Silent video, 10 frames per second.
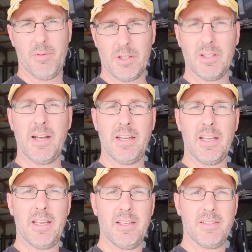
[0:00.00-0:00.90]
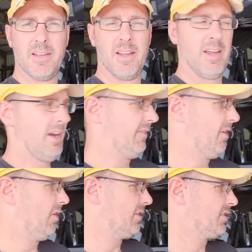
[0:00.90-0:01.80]
reclining kit, and
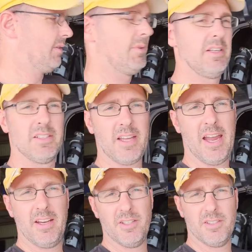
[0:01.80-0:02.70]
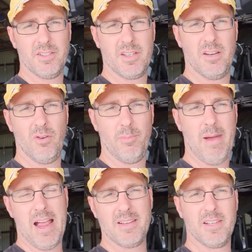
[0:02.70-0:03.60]
there are some of these cages or
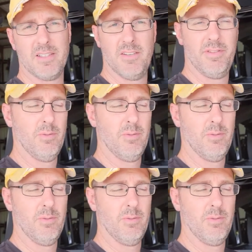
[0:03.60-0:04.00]
baskets, if you